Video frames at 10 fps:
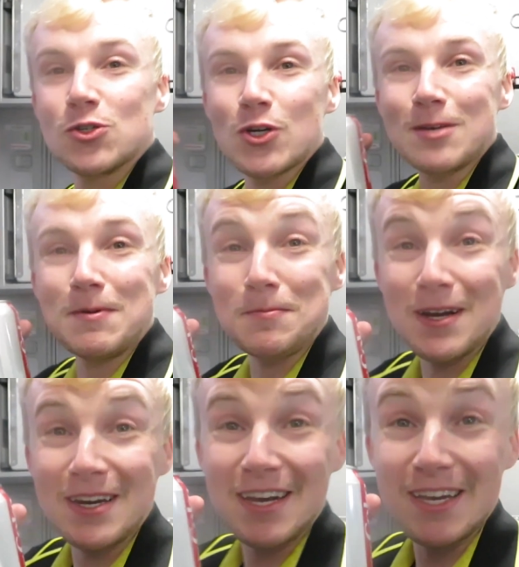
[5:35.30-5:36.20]
drink me
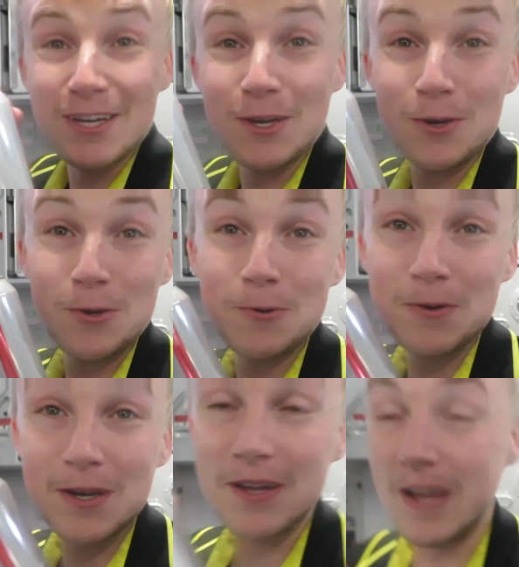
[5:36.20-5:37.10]
my Diet Coke,
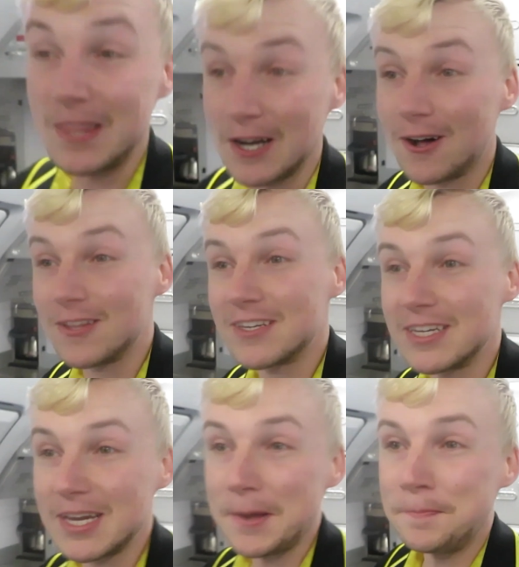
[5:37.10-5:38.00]
and then call
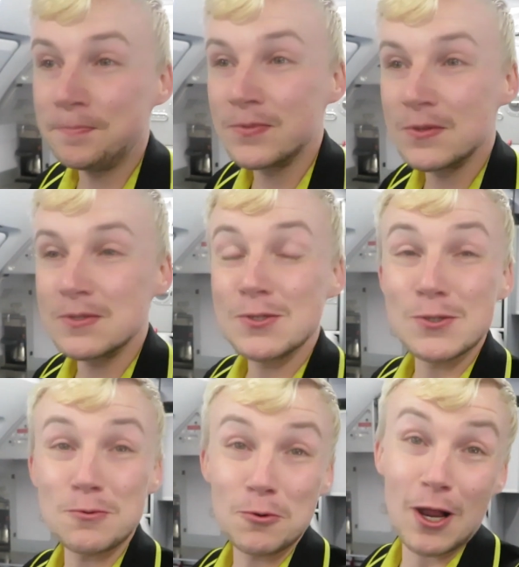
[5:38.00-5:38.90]
it a day.
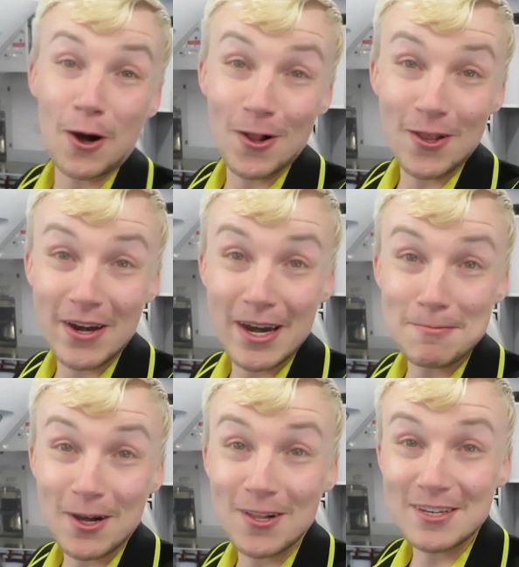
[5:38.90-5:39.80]
So, well, not call it a day,
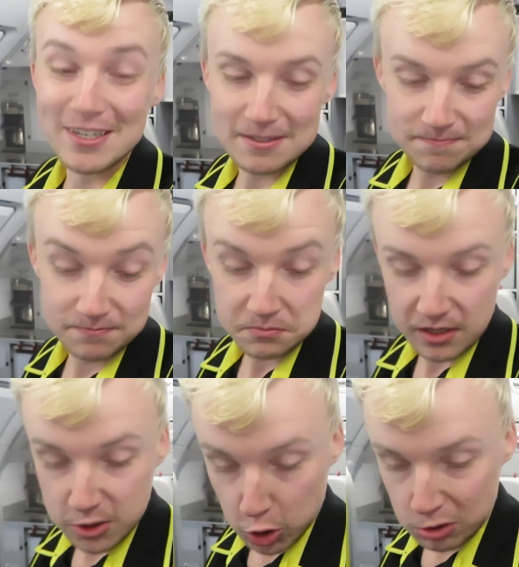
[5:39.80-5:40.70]
but call it
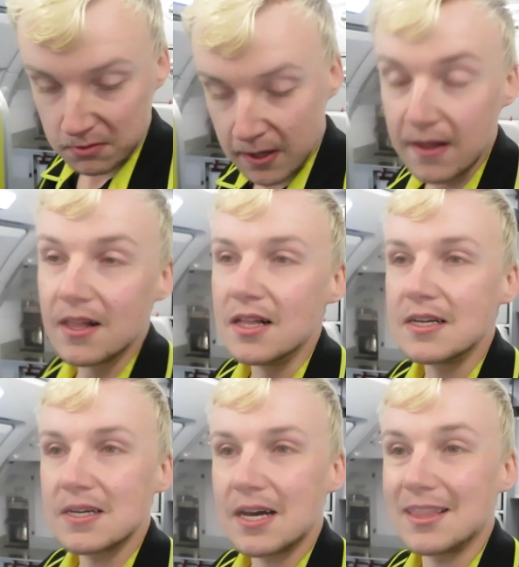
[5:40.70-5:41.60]
a turn.
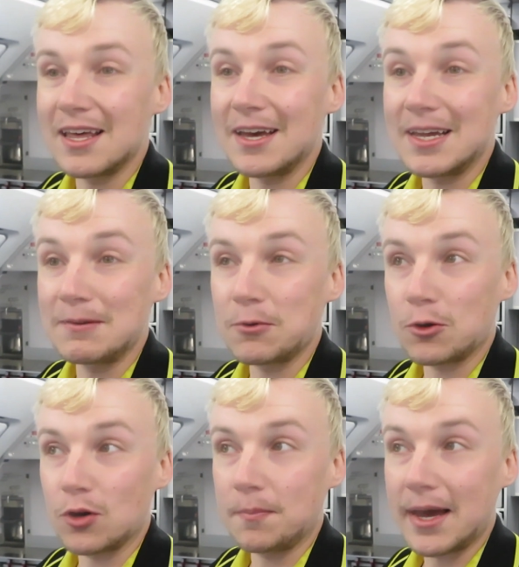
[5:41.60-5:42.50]
And then we're
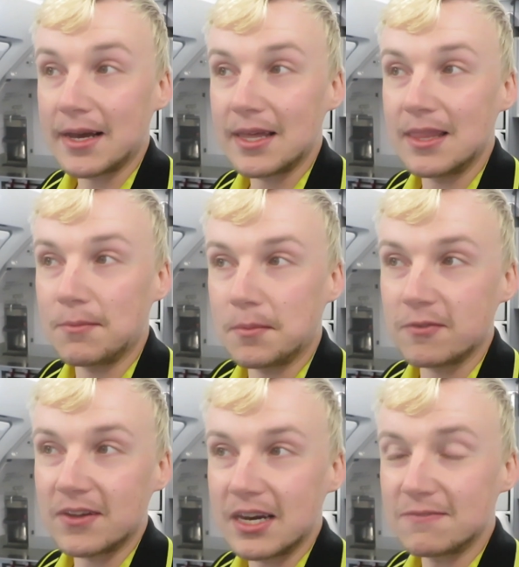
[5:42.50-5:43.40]
gonna go back, and then one more
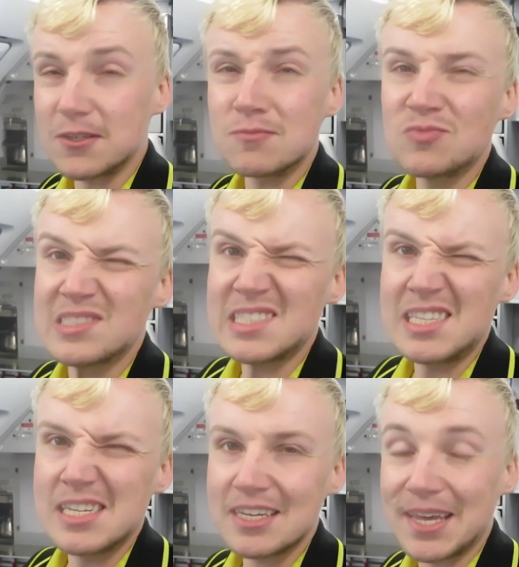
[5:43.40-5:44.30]
flight after.
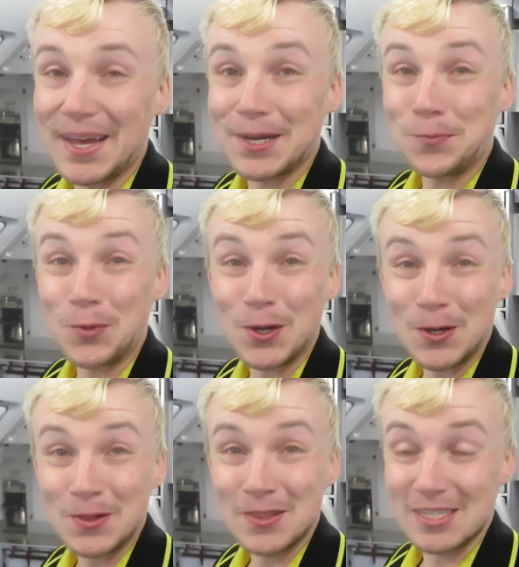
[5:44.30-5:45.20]
Can't
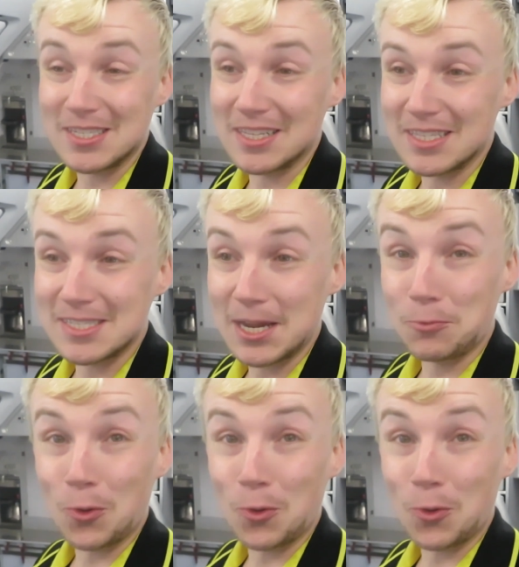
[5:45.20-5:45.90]
complain, let's get this day